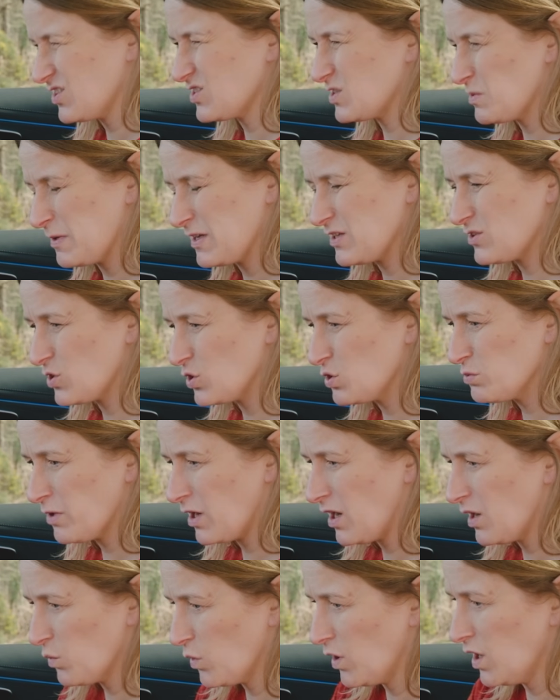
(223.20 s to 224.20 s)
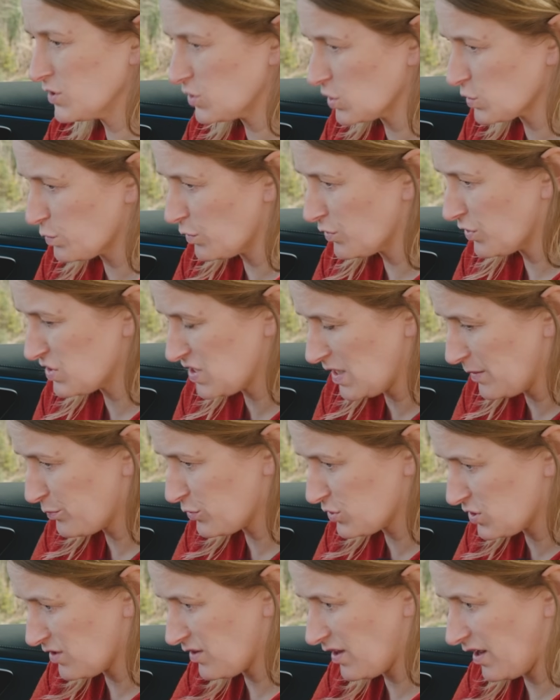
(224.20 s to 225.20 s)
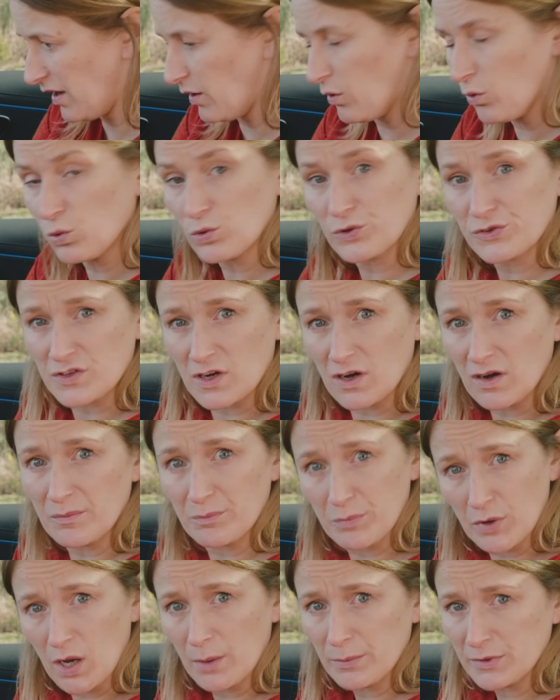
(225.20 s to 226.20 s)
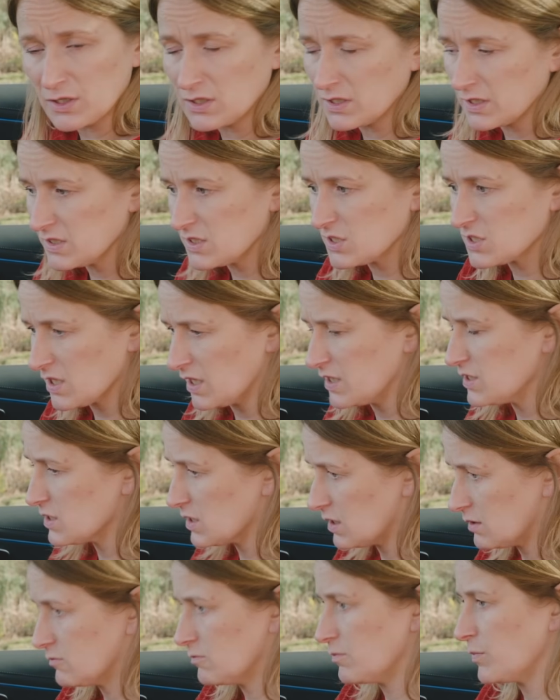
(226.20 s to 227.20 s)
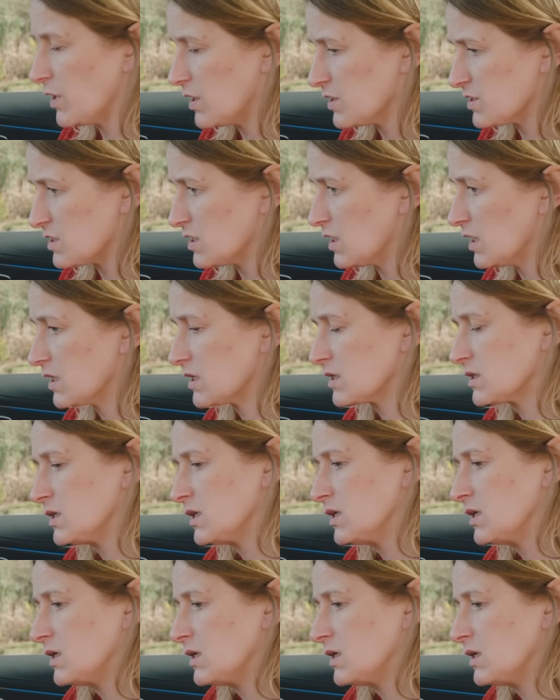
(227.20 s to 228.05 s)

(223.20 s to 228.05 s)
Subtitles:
just a bit too much. I just want the temperature there all the time, permanently, to change it, personally.